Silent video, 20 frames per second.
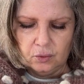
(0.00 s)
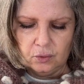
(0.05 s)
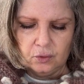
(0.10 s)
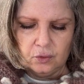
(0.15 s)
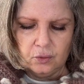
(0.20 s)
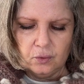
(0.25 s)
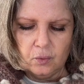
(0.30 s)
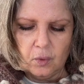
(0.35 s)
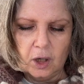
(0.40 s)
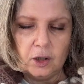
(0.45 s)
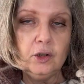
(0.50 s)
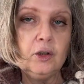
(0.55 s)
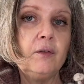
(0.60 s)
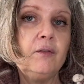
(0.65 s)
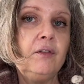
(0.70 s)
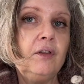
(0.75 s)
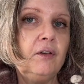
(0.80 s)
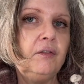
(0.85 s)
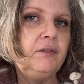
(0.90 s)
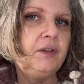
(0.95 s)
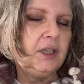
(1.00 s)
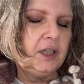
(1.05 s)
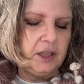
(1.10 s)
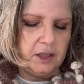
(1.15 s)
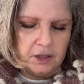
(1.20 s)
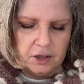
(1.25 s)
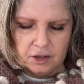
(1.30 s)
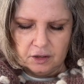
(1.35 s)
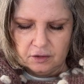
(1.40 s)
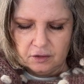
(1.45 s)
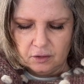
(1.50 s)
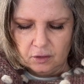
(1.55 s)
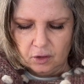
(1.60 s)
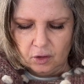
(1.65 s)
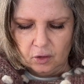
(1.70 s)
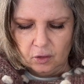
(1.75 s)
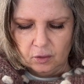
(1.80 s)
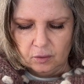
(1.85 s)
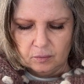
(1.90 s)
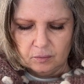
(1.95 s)
one of the villages
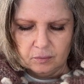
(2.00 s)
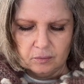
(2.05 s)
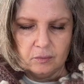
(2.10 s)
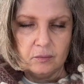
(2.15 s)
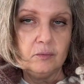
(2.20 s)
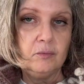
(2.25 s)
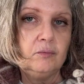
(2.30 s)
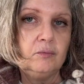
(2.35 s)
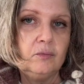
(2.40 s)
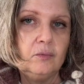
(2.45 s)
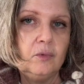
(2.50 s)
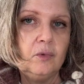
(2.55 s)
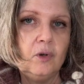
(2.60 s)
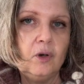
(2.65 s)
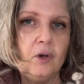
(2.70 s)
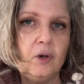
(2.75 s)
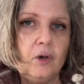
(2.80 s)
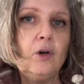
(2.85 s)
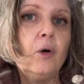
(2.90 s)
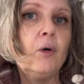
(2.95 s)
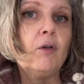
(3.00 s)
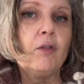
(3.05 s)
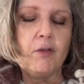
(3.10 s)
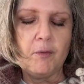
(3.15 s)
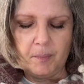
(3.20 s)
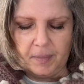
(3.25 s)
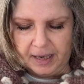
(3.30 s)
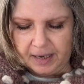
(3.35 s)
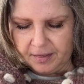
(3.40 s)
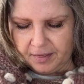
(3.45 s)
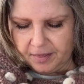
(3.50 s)
along the path.